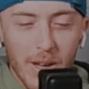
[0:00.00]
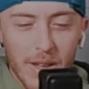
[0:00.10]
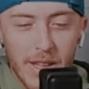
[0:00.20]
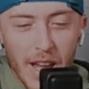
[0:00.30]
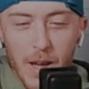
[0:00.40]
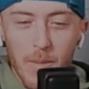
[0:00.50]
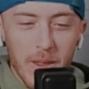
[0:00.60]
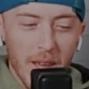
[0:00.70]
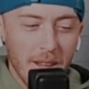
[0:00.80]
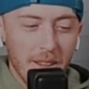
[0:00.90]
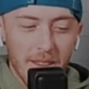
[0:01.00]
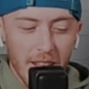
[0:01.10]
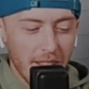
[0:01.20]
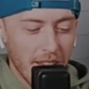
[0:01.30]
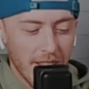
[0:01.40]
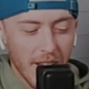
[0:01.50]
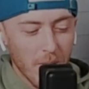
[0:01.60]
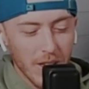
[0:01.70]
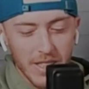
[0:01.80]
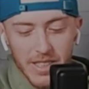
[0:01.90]
a good game, but then they
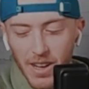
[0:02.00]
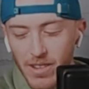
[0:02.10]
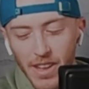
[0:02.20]
really tear